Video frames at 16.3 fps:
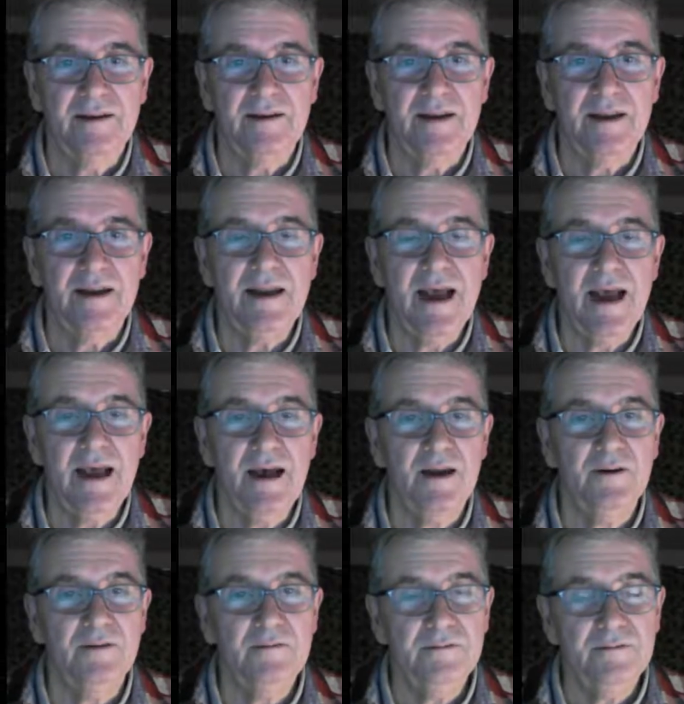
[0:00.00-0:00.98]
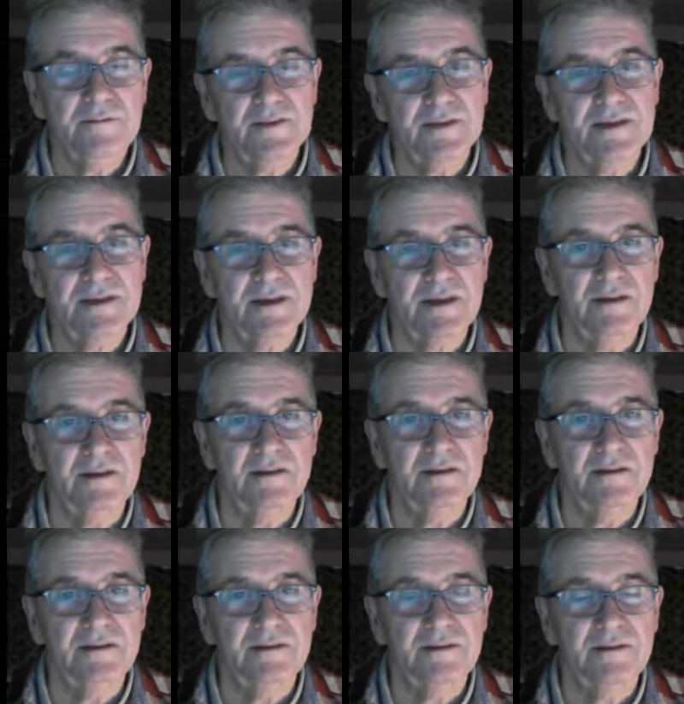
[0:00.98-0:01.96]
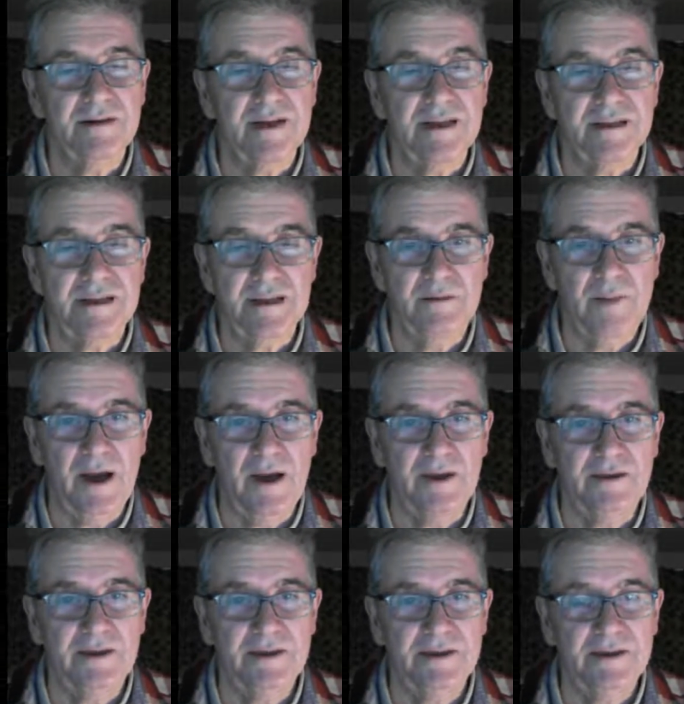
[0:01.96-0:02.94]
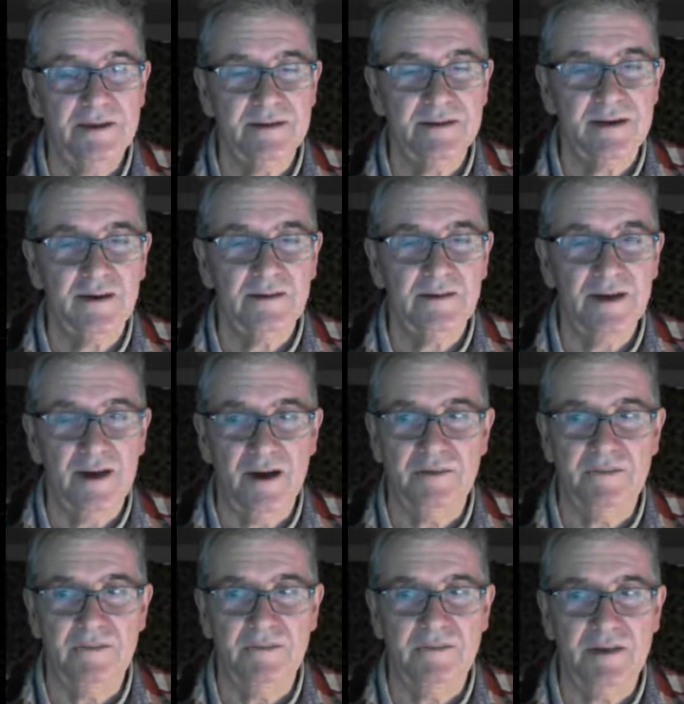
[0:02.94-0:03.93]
then now the Sun is in Paris on the Eiffel